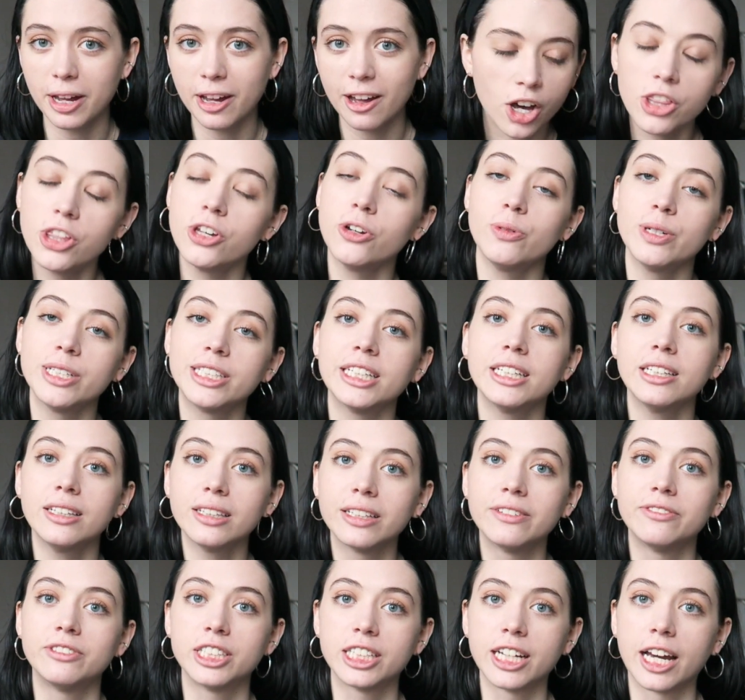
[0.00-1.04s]
although we did
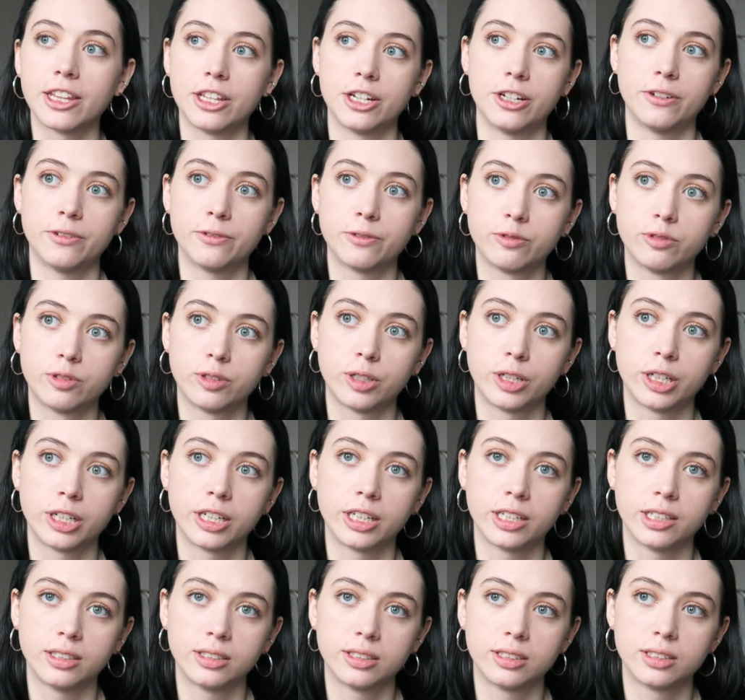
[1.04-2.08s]
live together
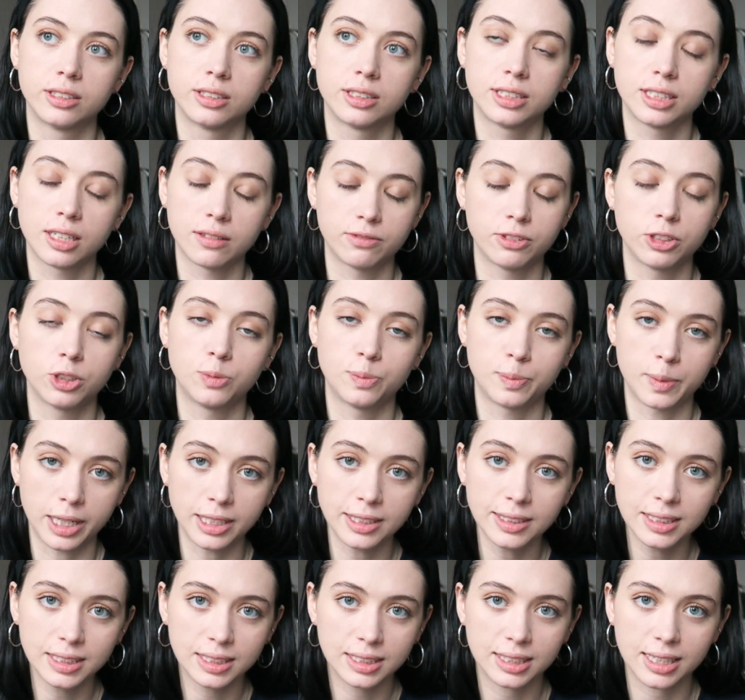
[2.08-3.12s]
for several
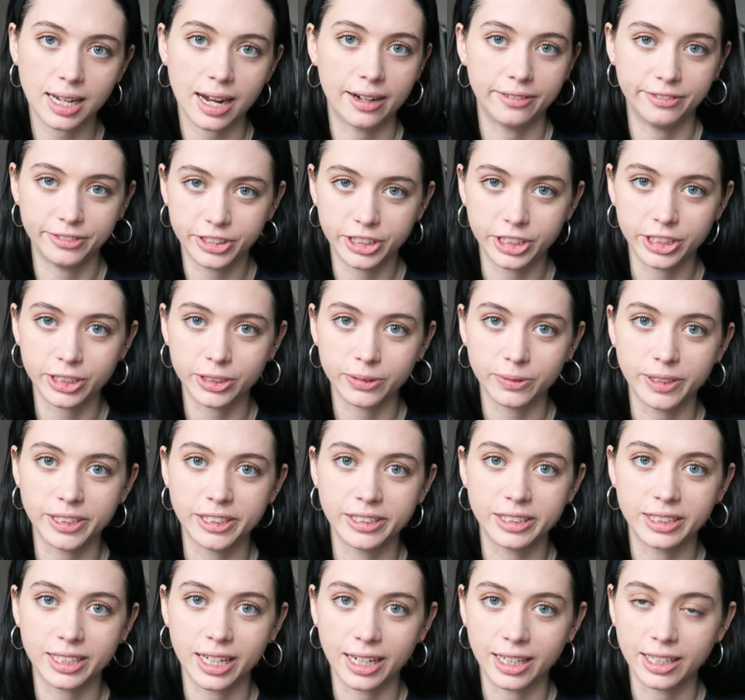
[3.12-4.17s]
months after we
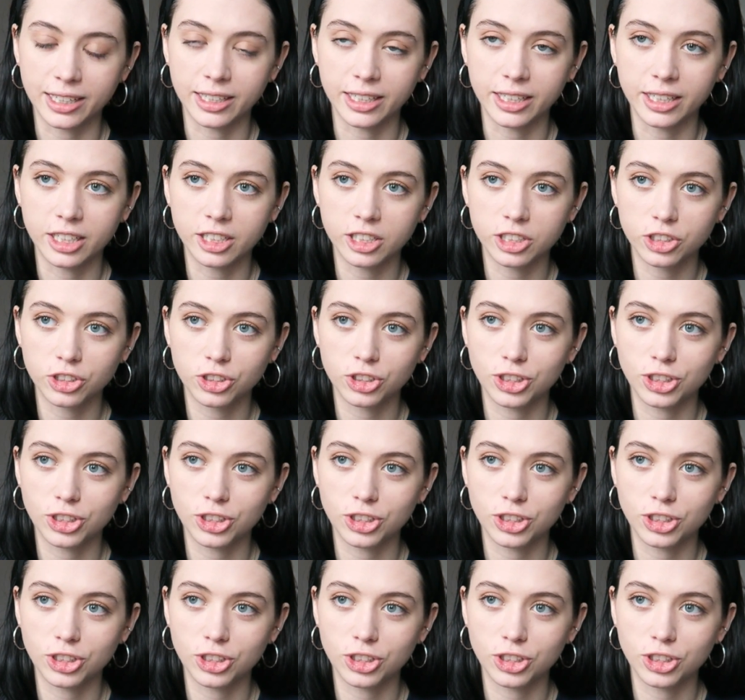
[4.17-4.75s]
decided